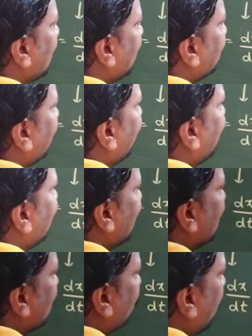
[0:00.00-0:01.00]
3t
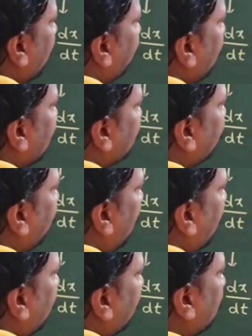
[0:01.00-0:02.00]
square plus
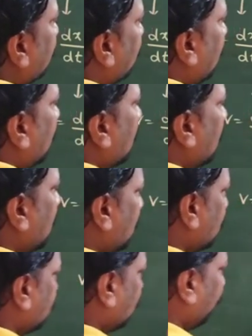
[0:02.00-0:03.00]
5.
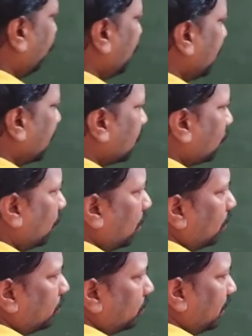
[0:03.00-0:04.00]
So v equal
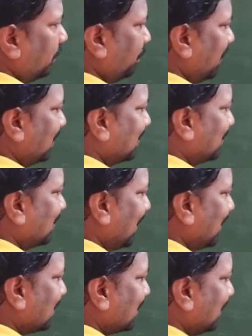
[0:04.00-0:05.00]
to, that means
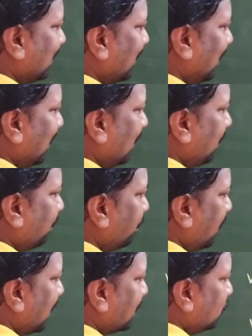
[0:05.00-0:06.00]
6t
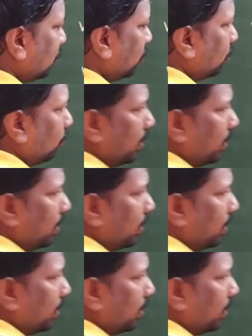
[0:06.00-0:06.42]
plus 0. Why?